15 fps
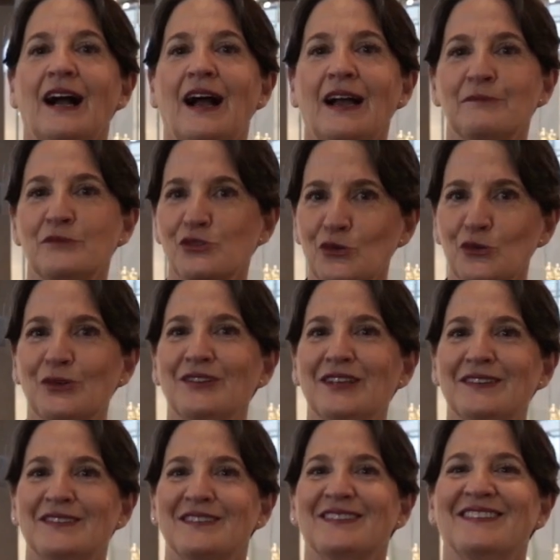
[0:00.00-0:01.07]
I'm sure
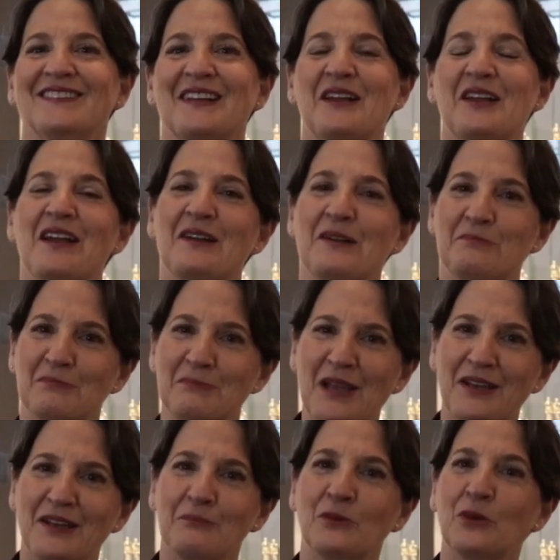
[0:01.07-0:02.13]
that
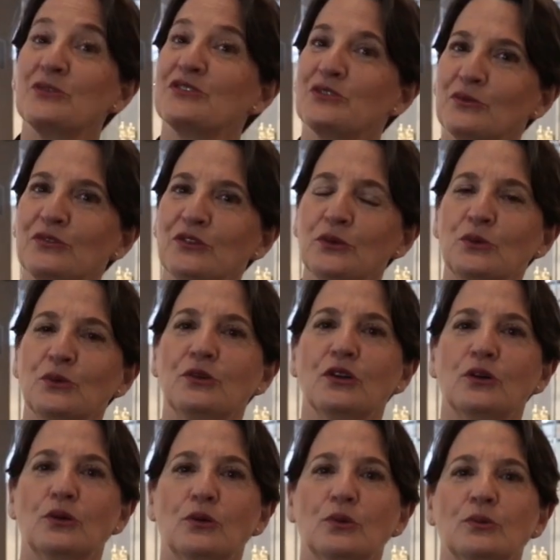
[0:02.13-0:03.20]
most of you
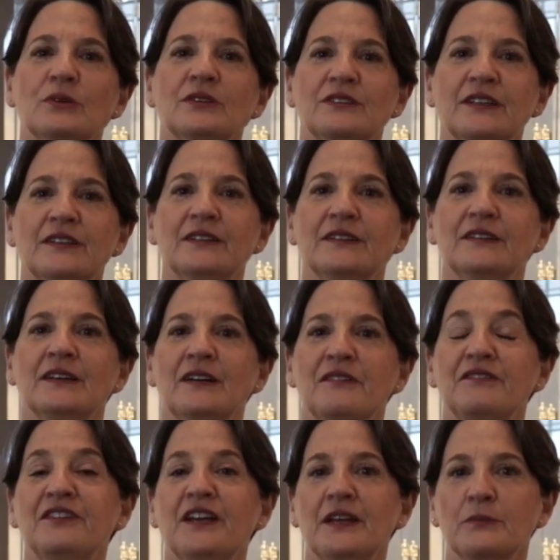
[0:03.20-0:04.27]
know the
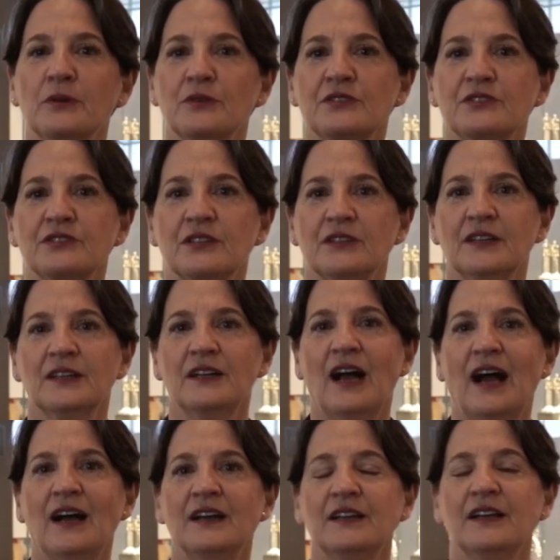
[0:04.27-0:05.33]
famous
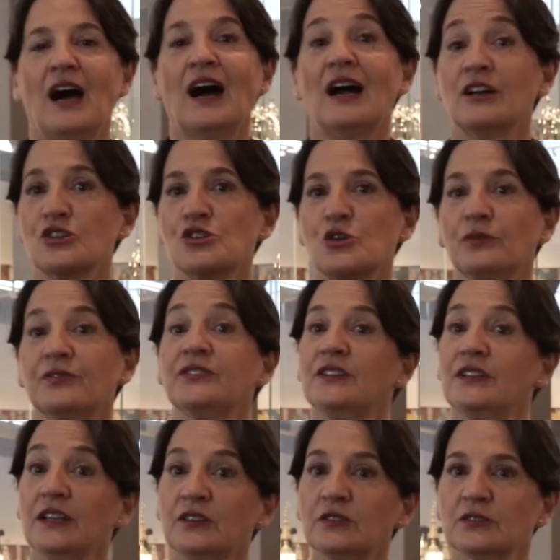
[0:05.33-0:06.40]
Arch of
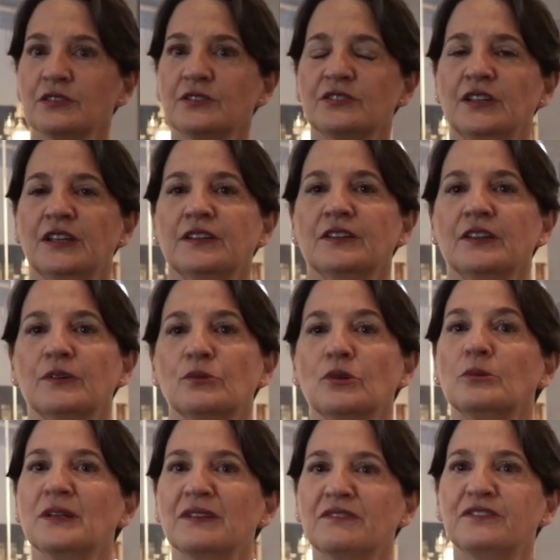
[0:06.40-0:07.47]
Titus in the
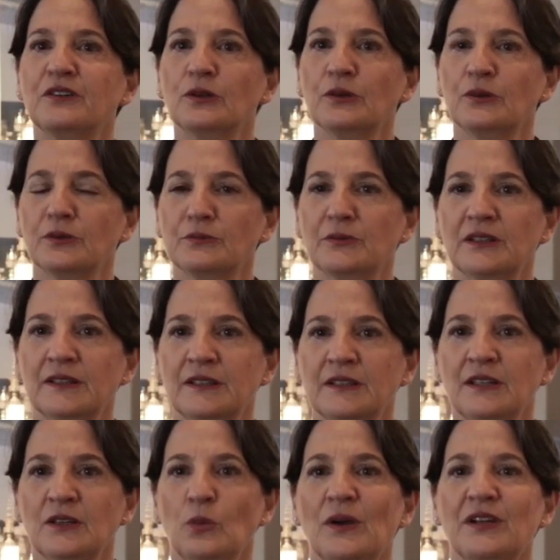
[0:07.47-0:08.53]
Roman Forum,
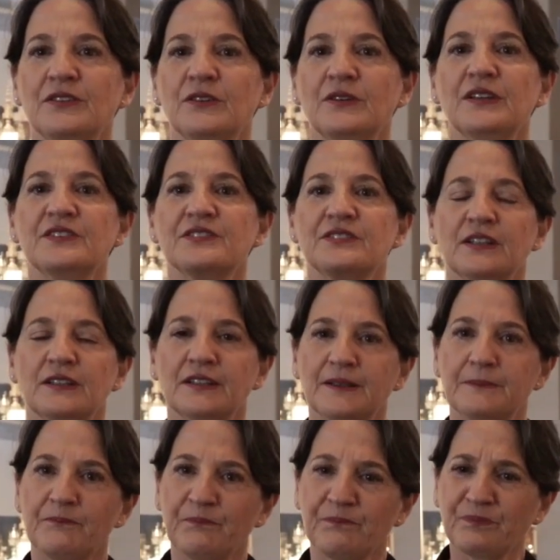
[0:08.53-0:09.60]
where there is
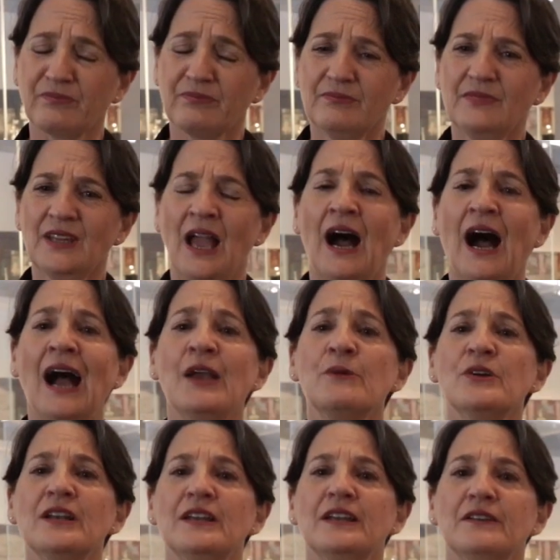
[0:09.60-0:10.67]
the high
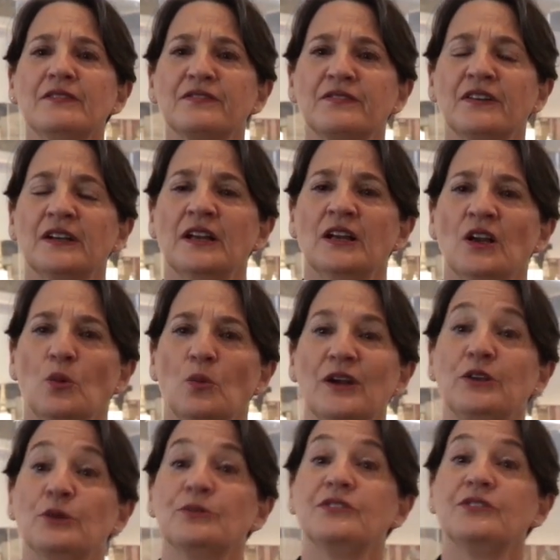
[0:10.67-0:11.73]
relief, where
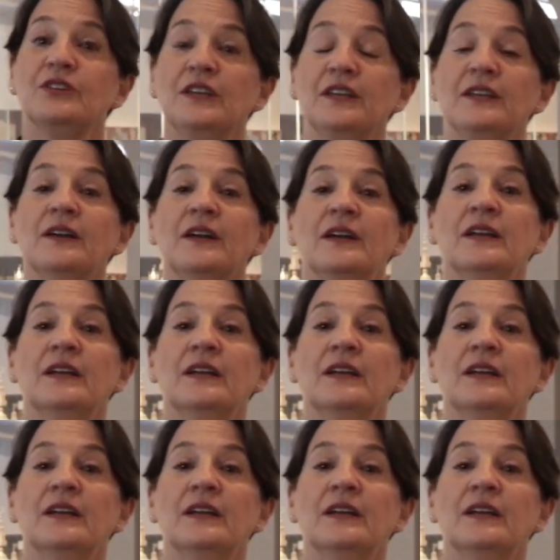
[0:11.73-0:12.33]
you see